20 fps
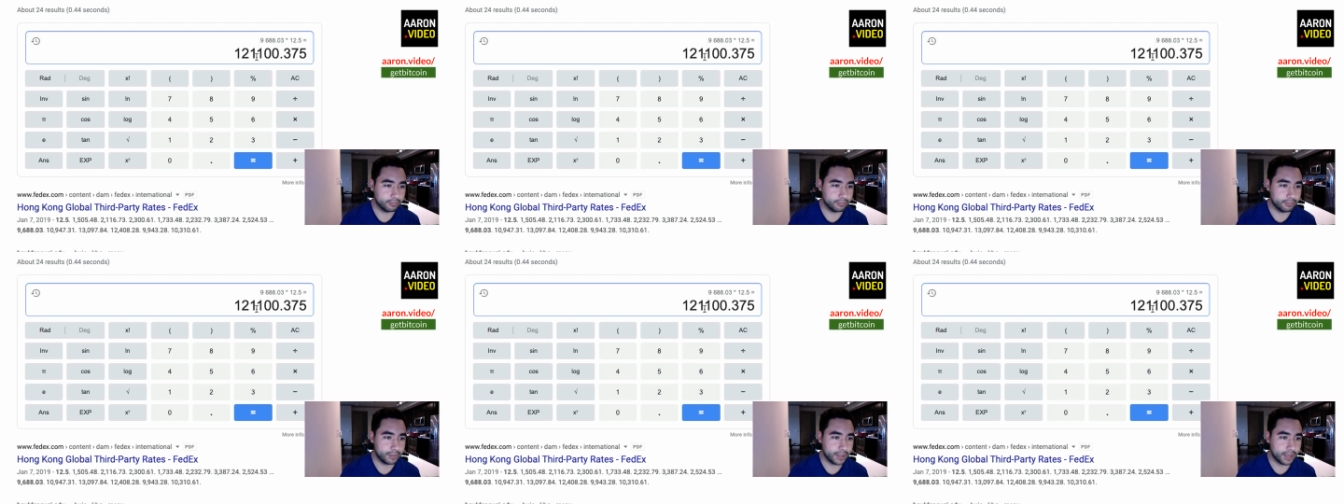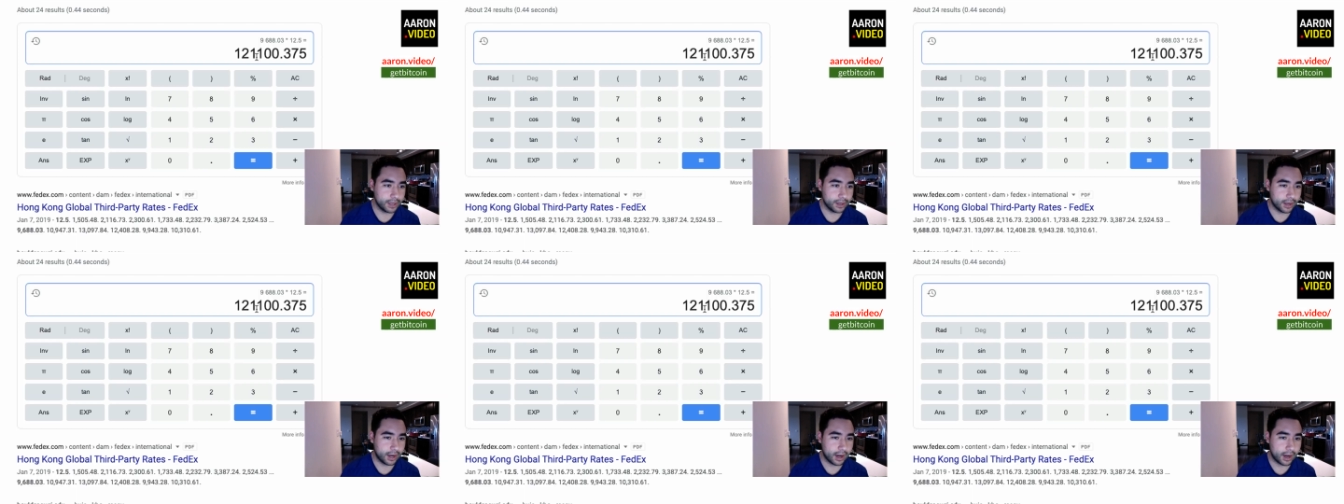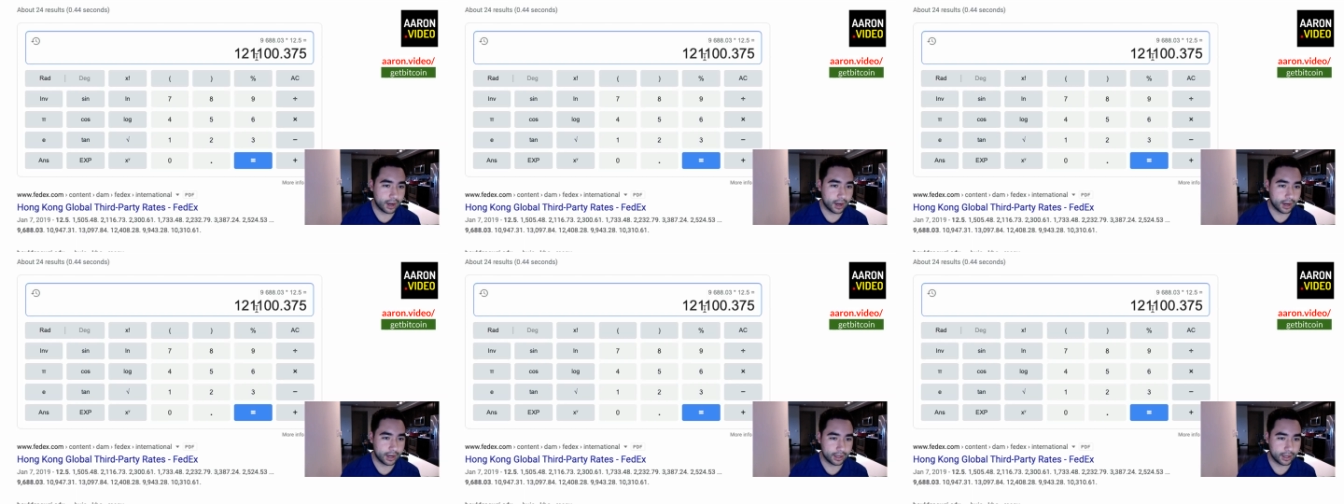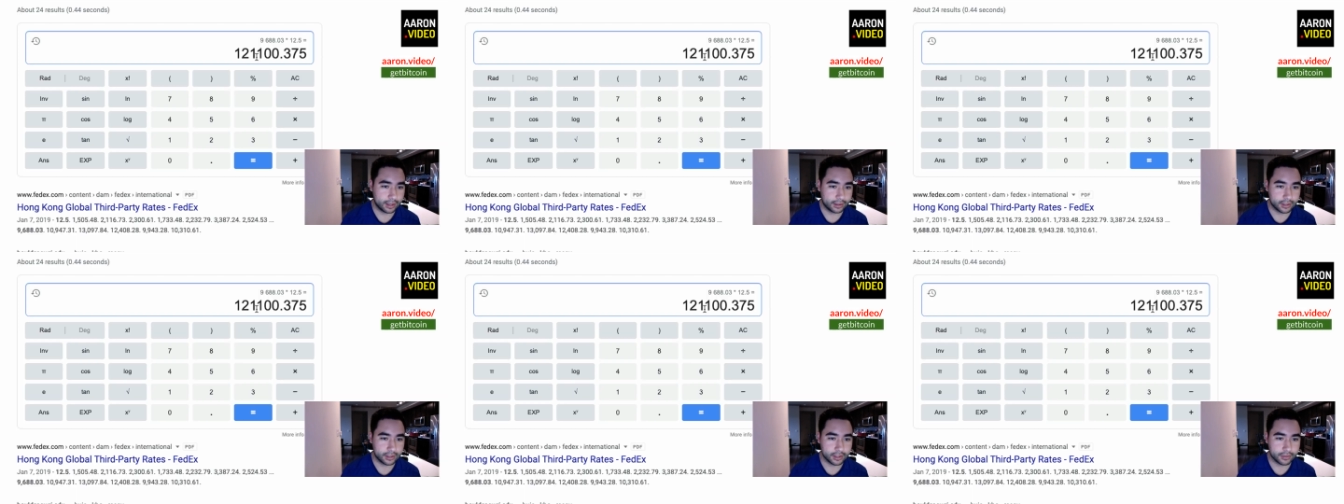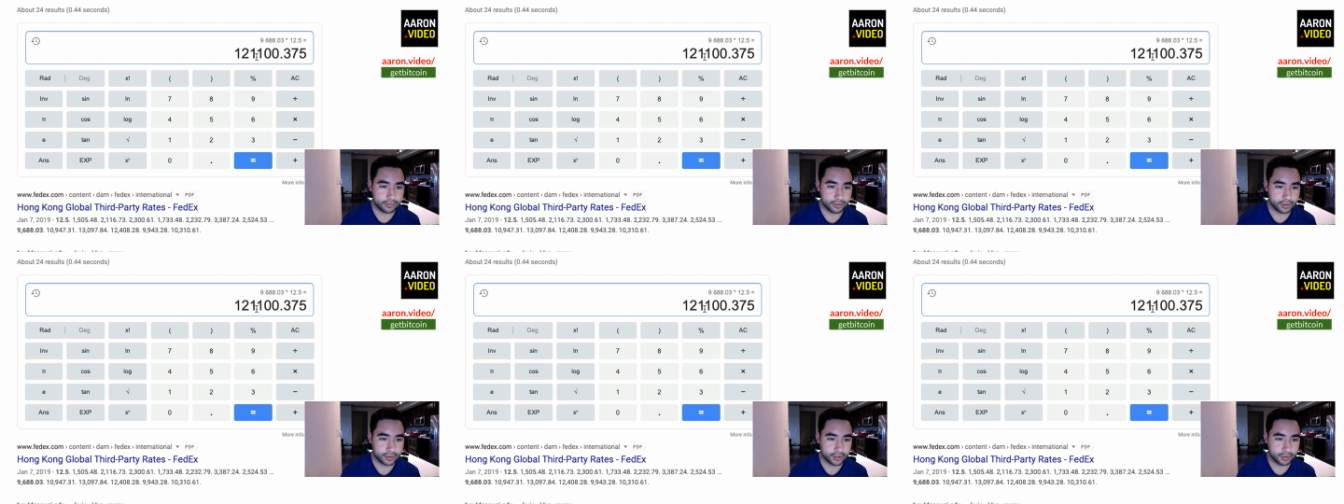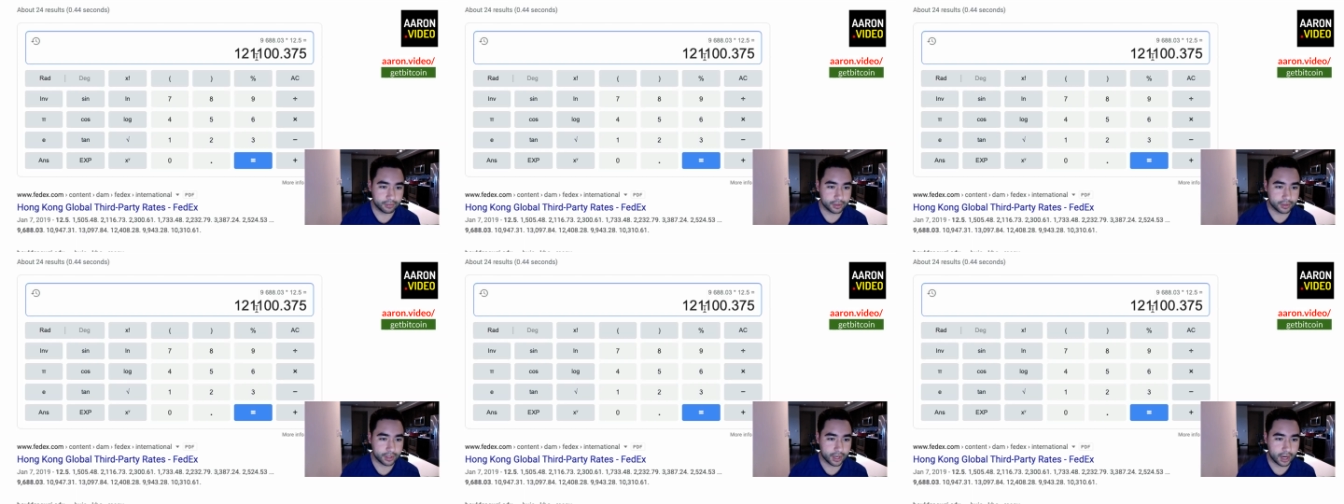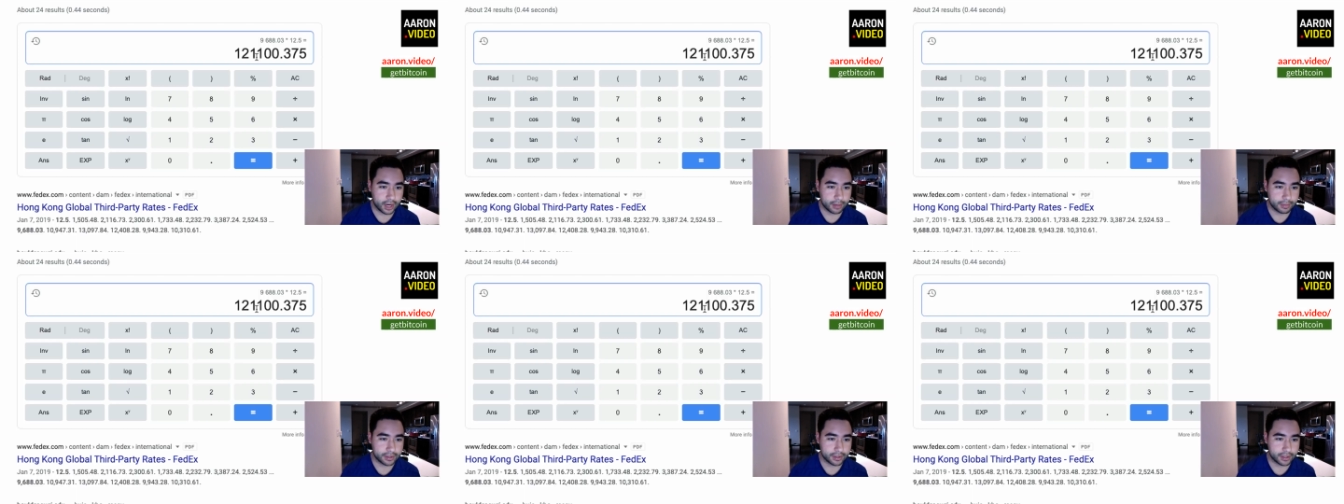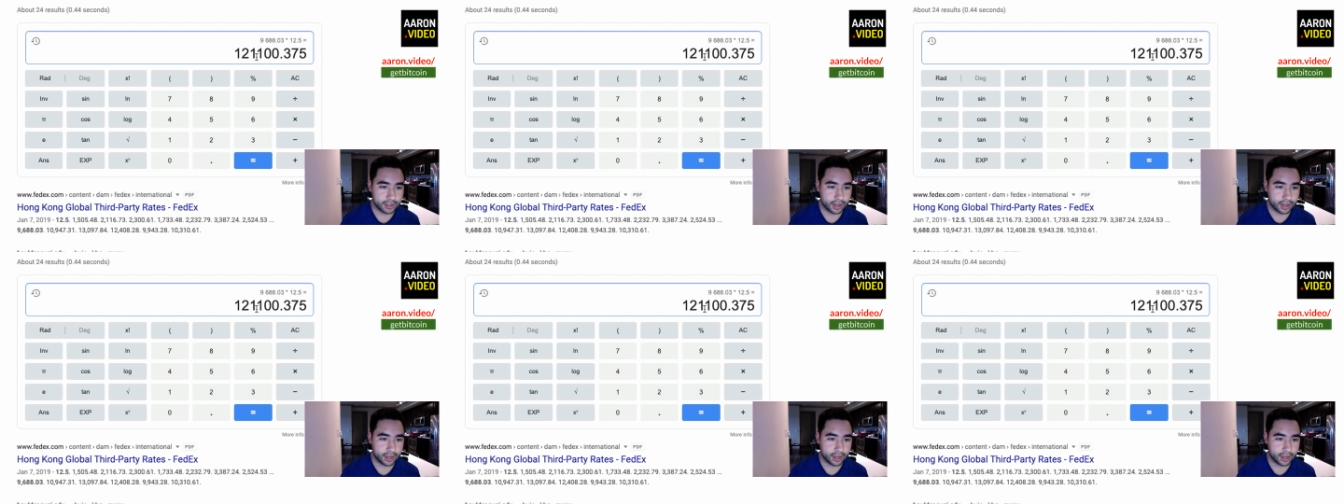been high like this for some time. It's